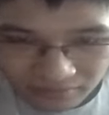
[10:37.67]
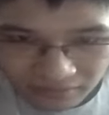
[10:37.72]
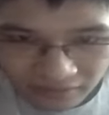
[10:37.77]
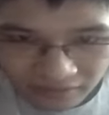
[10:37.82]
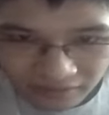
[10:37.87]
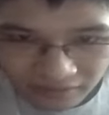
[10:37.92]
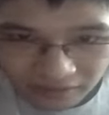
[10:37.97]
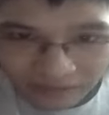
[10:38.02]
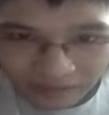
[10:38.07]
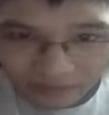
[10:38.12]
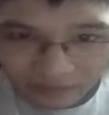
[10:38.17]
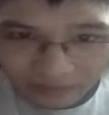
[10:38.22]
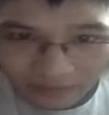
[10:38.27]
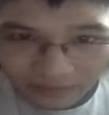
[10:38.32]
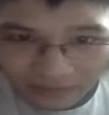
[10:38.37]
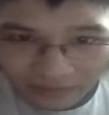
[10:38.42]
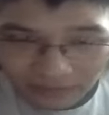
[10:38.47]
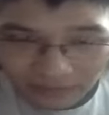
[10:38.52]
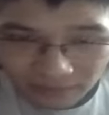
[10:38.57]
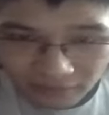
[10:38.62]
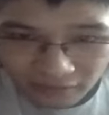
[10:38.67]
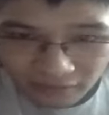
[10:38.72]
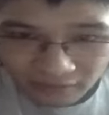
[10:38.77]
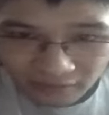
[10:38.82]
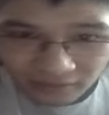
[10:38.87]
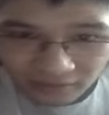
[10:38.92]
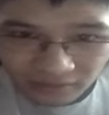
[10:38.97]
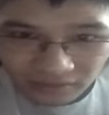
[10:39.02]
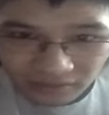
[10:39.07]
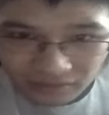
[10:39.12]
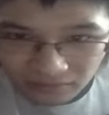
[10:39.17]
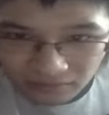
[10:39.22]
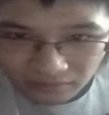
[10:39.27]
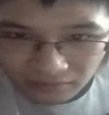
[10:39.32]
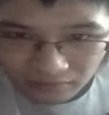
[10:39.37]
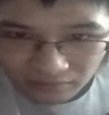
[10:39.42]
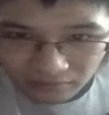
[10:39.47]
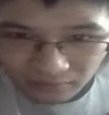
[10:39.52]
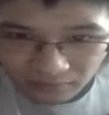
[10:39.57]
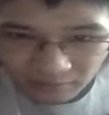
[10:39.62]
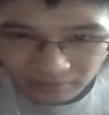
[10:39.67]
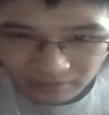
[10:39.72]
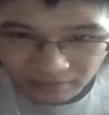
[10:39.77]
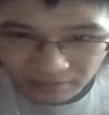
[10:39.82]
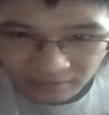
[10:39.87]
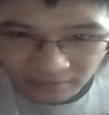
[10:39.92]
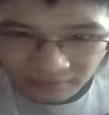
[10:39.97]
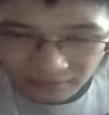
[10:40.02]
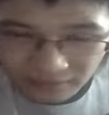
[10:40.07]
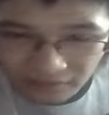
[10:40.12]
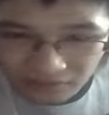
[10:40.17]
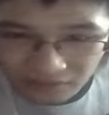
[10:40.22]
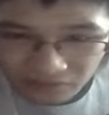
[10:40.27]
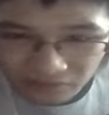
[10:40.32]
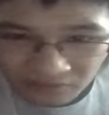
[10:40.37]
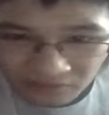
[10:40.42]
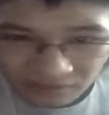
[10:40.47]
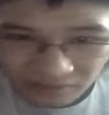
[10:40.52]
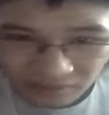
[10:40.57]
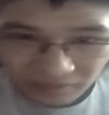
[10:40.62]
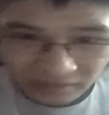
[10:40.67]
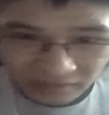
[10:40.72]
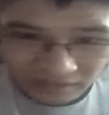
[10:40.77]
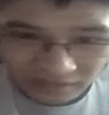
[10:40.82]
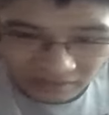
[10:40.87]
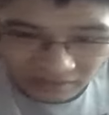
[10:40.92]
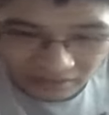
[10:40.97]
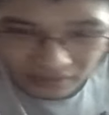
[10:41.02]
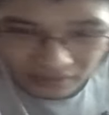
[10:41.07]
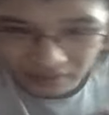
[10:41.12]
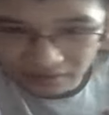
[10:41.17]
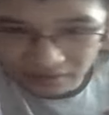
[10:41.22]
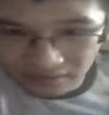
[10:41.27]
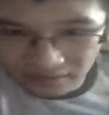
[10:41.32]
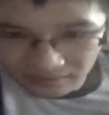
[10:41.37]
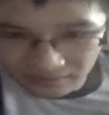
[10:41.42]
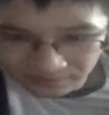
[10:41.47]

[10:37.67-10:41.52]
could have like a friend, live with a friend or something like that, because